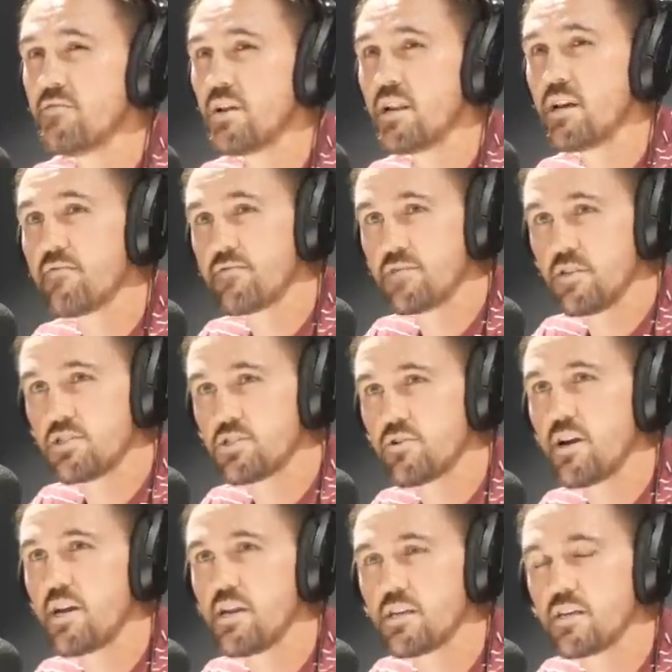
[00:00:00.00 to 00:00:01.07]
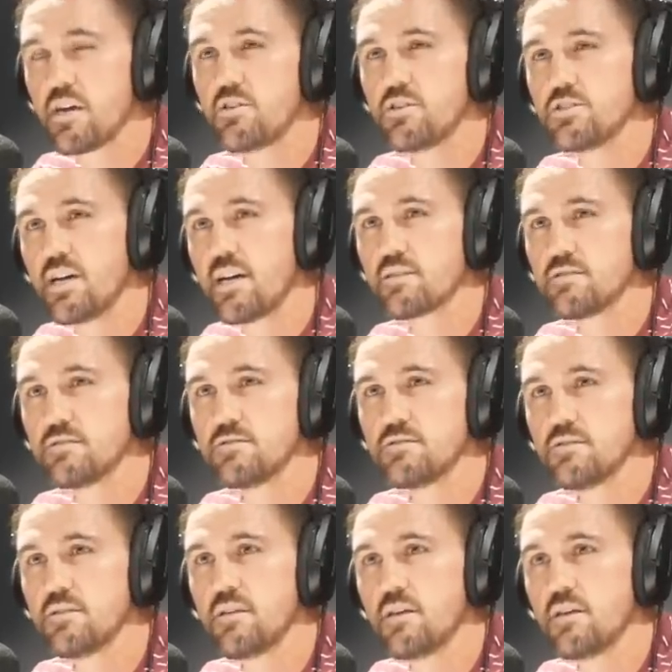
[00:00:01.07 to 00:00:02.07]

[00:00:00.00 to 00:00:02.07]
I left Australia to go to Jackson's.